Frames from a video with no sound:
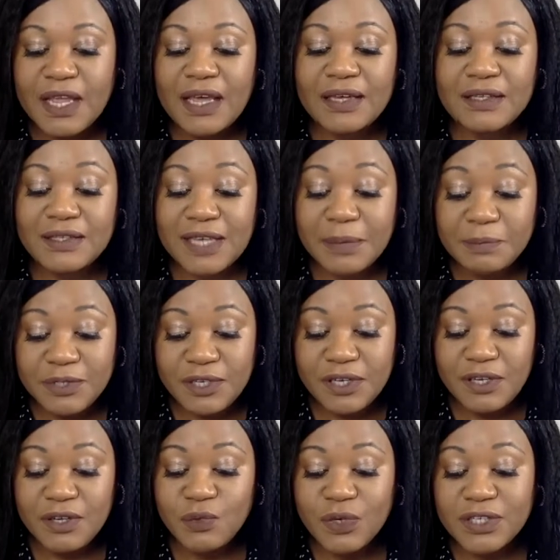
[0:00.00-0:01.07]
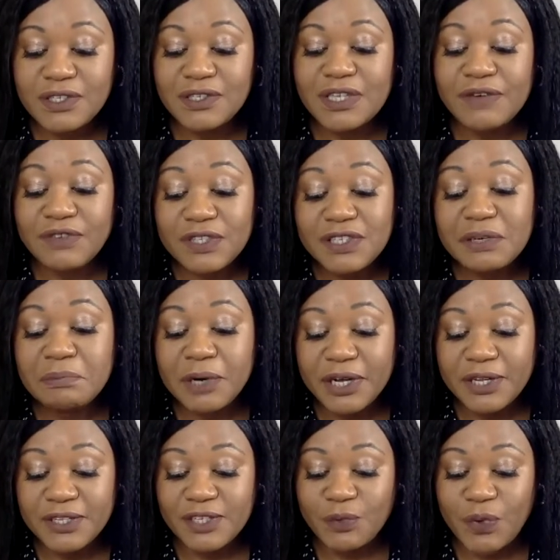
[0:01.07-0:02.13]
except he was 70
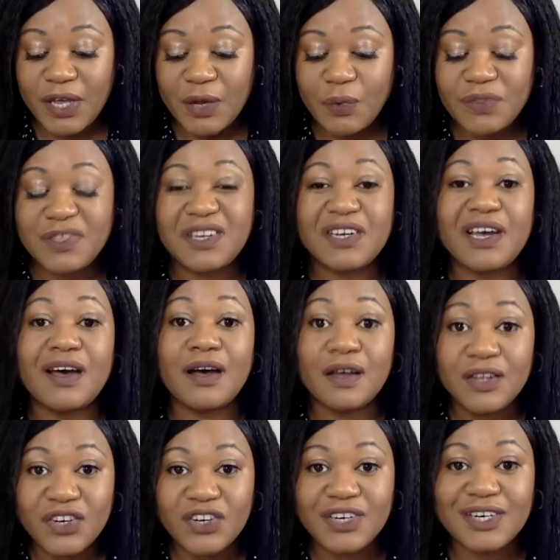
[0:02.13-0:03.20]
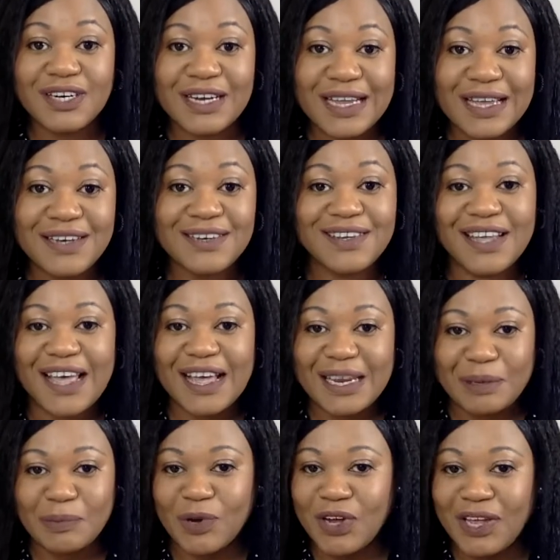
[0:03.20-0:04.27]
miles away with an ironclad
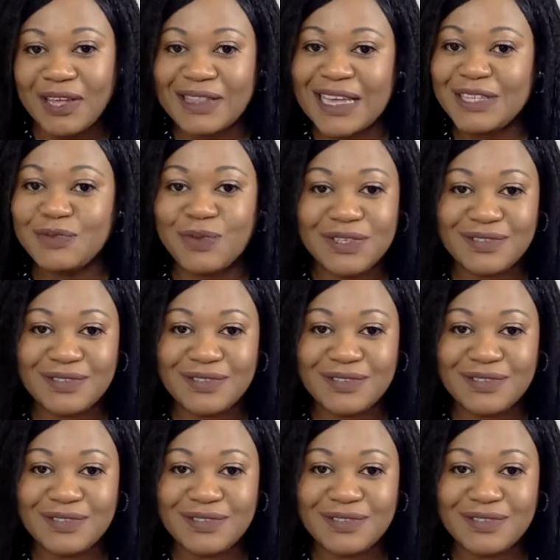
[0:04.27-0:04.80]
alibi. That's what